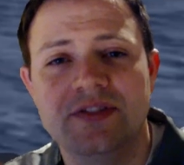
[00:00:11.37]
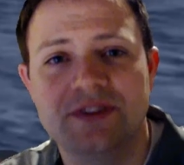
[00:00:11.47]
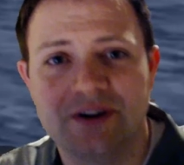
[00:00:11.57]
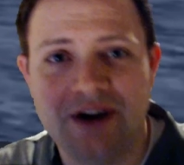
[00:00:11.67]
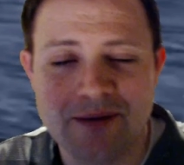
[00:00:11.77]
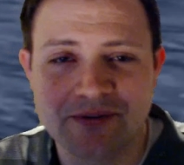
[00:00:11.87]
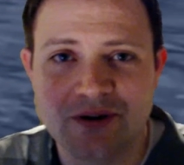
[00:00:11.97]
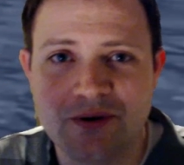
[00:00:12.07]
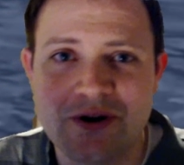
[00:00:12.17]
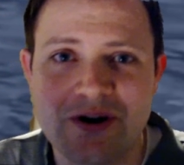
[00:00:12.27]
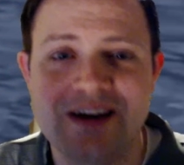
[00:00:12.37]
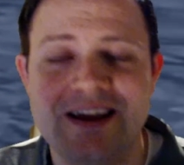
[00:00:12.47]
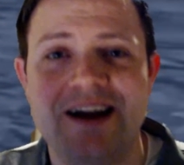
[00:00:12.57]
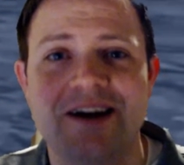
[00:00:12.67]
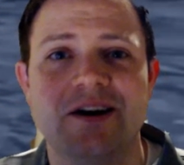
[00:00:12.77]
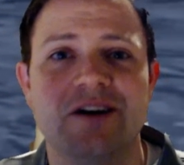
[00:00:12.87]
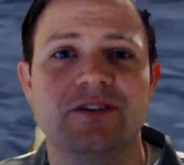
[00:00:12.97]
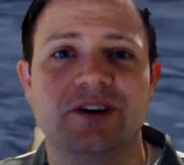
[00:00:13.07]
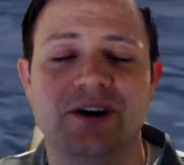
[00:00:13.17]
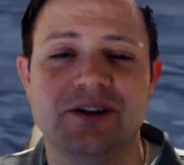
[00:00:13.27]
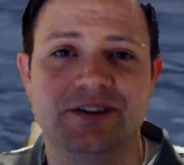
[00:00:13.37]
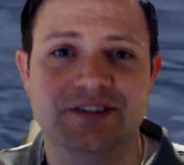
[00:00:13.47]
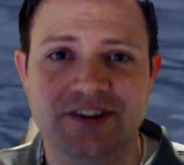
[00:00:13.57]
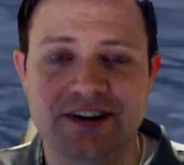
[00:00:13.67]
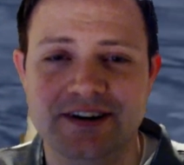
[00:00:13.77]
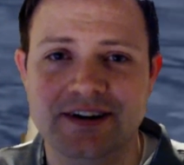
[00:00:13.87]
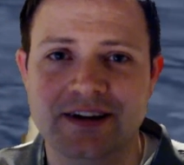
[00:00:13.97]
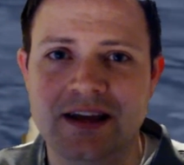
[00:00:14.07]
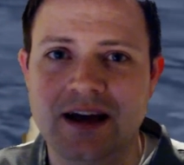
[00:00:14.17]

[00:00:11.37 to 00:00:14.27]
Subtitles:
what the crap's going on? HeirofCarthage here.